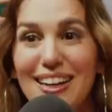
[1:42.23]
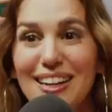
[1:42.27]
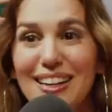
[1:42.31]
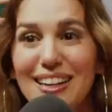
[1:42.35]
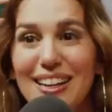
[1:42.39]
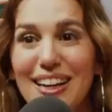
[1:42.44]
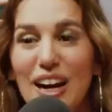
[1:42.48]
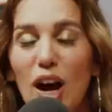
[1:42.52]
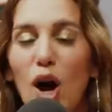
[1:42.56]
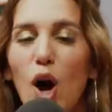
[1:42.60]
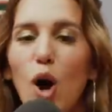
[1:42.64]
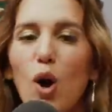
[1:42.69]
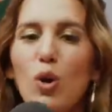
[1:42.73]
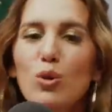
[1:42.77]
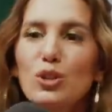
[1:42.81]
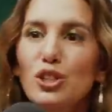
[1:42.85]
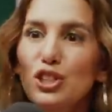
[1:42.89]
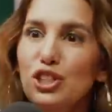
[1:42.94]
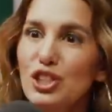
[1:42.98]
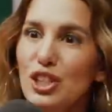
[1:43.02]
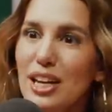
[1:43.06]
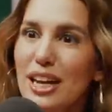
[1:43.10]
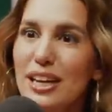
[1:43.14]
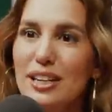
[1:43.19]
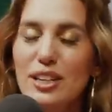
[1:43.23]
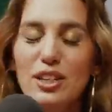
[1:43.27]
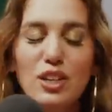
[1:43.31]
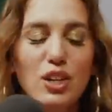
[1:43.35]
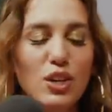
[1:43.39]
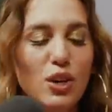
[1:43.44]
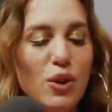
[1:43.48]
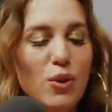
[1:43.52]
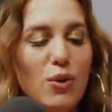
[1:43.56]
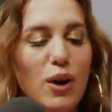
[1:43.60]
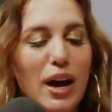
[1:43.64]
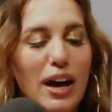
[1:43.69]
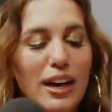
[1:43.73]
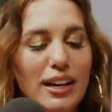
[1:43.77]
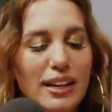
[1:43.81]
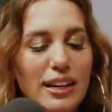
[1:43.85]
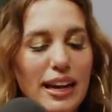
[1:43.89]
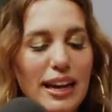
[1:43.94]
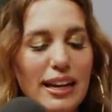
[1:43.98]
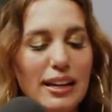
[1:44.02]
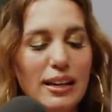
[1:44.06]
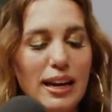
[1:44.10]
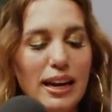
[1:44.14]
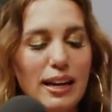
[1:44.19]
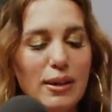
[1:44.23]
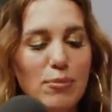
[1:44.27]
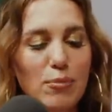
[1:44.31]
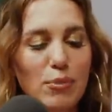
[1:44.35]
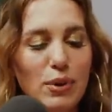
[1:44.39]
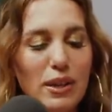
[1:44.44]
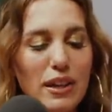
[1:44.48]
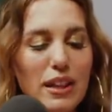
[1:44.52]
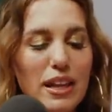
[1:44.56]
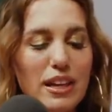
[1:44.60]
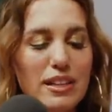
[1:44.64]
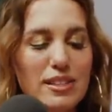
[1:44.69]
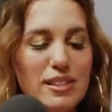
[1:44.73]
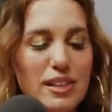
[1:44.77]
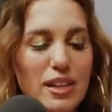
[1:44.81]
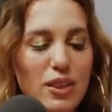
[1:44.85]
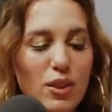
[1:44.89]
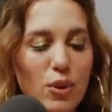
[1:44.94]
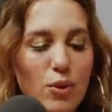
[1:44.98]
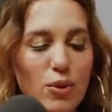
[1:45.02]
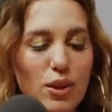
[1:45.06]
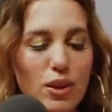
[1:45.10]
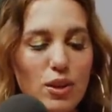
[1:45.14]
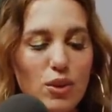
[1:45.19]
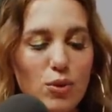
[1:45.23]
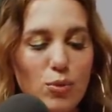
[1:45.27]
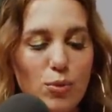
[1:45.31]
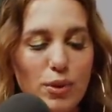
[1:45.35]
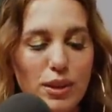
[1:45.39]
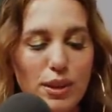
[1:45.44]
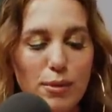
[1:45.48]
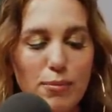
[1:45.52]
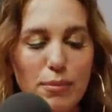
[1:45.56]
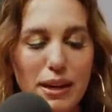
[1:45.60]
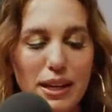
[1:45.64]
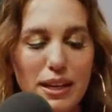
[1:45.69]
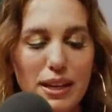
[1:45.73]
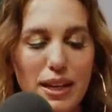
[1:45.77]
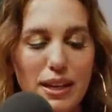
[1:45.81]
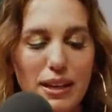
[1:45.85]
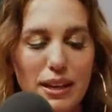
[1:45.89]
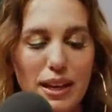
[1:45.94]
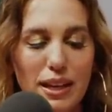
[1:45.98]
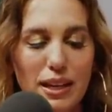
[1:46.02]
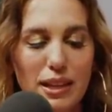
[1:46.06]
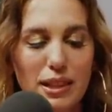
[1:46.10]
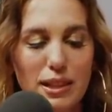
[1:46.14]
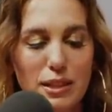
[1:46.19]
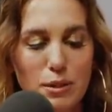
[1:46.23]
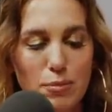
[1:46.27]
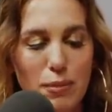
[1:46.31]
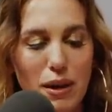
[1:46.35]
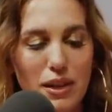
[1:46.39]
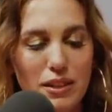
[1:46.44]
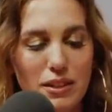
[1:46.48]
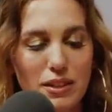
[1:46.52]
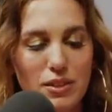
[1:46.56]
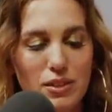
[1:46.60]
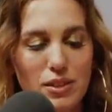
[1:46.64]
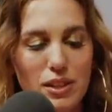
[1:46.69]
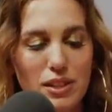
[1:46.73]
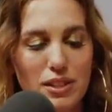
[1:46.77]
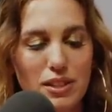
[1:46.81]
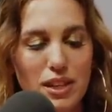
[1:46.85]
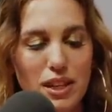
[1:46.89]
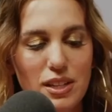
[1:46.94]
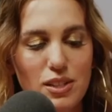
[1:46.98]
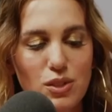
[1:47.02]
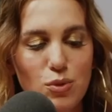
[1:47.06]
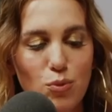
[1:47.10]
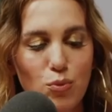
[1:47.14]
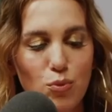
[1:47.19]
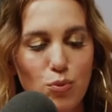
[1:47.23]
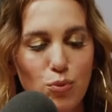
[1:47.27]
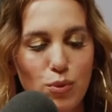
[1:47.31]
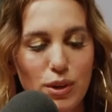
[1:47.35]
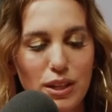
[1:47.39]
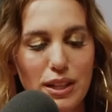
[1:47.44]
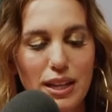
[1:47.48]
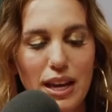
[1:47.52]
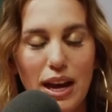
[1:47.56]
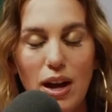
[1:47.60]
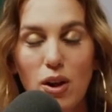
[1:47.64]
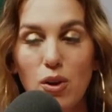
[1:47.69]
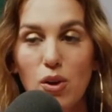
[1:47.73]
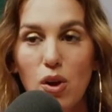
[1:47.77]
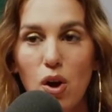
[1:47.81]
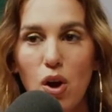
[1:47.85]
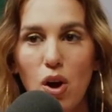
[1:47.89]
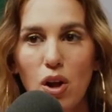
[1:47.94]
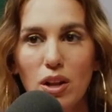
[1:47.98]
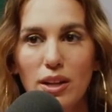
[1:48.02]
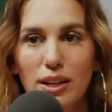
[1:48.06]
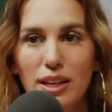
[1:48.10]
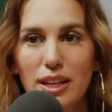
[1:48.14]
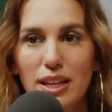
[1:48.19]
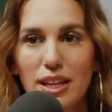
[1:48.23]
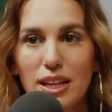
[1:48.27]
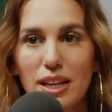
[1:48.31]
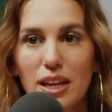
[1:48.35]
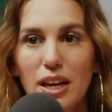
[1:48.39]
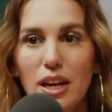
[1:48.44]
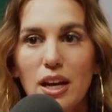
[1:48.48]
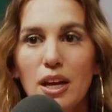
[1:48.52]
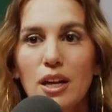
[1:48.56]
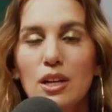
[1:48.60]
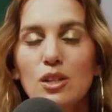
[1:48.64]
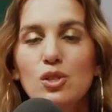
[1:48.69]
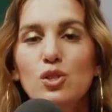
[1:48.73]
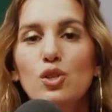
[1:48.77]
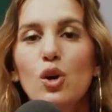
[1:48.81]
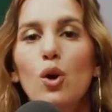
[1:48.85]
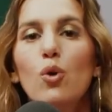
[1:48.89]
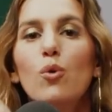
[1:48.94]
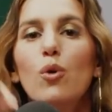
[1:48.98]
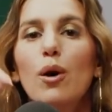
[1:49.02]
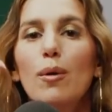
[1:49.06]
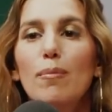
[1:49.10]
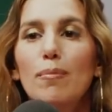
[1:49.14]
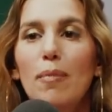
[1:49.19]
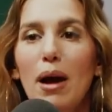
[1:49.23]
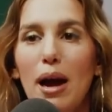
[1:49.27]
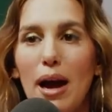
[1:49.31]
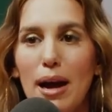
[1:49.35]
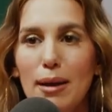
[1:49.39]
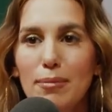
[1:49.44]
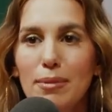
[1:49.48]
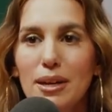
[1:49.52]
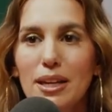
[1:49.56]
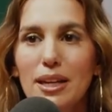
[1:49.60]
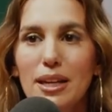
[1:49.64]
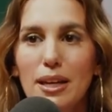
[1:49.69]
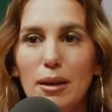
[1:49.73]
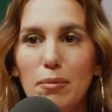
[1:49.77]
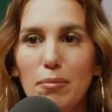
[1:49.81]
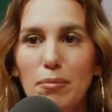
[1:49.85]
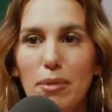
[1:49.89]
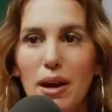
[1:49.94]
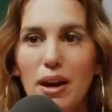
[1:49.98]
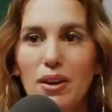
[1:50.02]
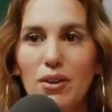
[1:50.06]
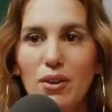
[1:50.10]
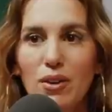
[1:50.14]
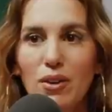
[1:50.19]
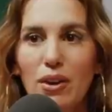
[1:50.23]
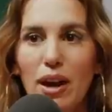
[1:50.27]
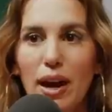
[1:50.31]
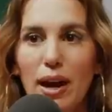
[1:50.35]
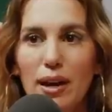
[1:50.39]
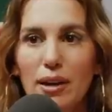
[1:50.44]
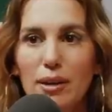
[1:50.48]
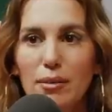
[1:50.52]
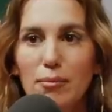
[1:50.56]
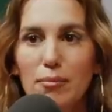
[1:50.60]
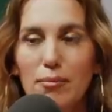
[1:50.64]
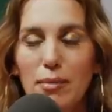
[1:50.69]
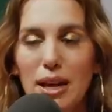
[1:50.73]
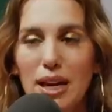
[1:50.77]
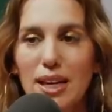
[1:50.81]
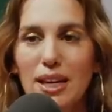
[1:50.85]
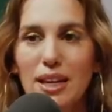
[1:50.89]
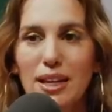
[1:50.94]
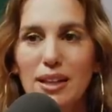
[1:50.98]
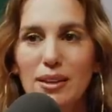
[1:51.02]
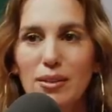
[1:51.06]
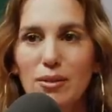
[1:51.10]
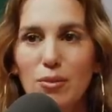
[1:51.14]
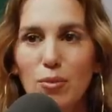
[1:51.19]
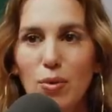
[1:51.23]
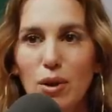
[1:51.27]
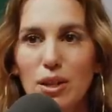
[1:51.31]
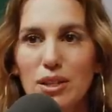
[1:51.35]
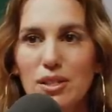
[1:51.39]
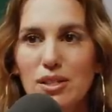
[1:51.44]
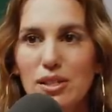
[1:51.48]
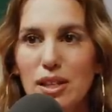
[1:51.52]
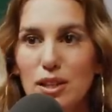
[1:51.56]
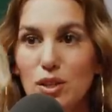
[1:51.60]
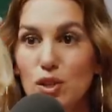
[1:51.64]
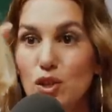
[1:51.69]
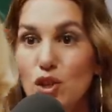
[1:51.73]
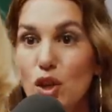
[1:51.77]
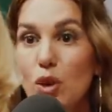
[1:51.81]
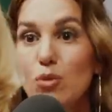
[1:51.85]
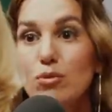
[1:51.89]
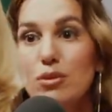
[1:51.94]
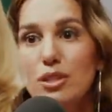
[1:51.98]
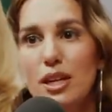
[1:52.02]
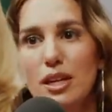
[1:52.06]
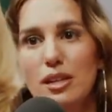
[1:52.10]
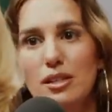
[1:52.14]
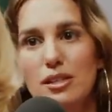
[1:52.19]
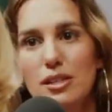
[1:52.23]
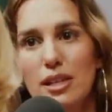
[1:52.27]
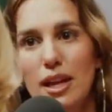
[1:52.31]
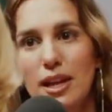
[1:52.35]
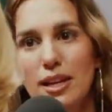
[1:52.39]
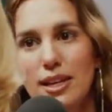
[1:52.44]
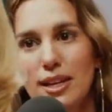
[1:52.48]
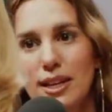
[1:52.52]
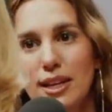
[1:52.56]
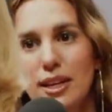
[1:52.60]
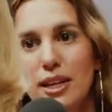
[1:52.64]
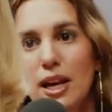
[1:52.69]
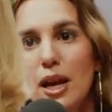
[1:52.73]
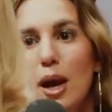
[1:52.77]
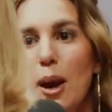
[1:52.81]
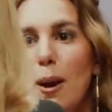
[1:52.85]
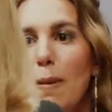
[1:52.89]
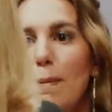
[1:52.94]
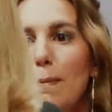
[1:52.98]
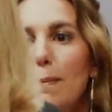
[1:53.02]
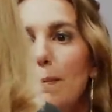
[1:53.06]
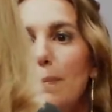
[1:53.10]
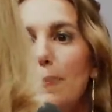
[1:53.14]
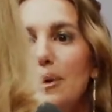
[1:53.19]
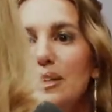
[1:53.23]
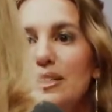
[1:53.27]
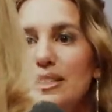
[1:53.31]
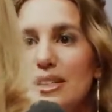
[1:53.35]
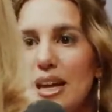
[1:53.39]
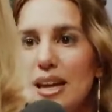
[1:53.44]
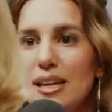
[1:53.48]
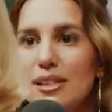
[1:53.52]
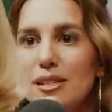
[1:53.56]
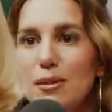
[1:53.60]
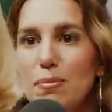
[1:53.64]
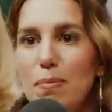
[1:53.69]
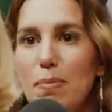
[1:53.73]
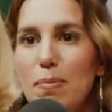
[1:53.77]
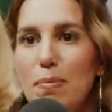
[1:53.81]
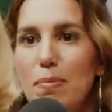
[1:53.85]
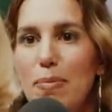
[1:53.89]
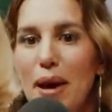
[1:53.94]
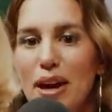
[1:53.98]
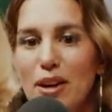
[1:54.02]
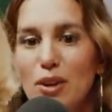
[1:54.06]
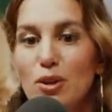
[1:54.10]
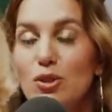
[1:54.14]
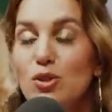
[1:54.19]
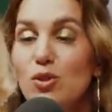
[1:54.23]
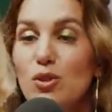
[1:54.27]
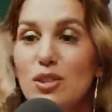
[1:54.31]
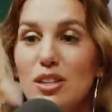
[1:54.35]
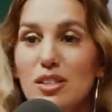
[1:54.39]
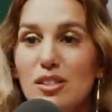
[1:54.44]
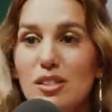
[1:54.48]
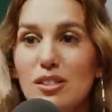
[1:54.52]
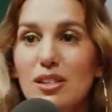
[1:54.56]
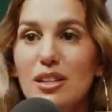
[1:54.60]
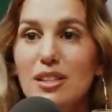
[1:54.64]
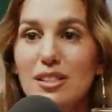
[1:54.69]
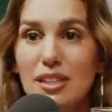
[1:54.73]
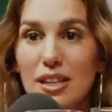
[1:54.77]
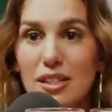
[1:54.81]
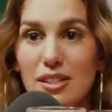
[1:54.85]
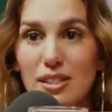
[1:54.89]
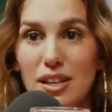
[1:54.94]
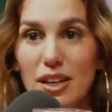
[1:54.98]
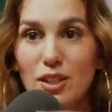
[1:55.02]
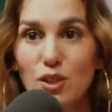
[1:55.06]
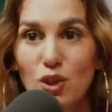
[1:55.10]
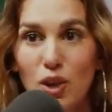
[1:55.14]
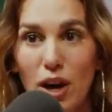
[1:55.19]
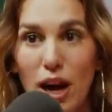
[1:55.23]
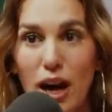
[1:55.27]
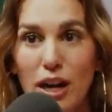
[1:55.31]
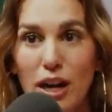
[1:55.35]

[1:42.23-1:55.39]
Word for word: You know what I'm saying? Oh, shit. You know, I, I, I'm realizing, though, that you really might not like these mocktails that taste really alcoholic okay. So I'm going to get better at making ones that don't taste like it, yes, but taste better. So this is going to taste like